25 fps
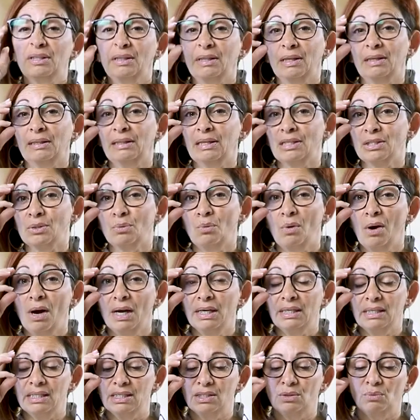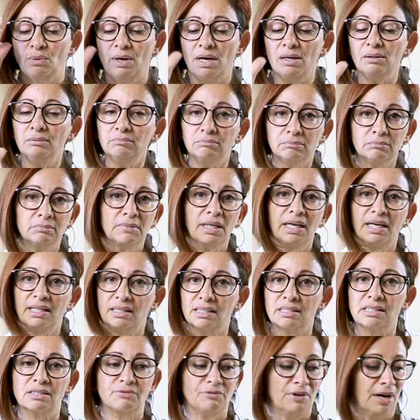I think there's white as well.
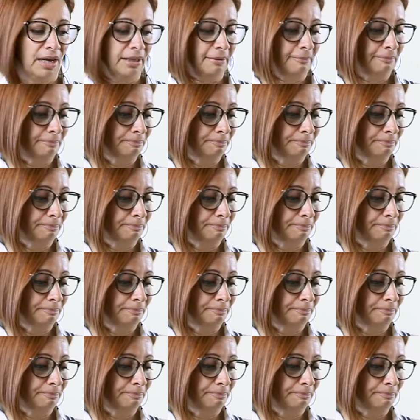Either's fine.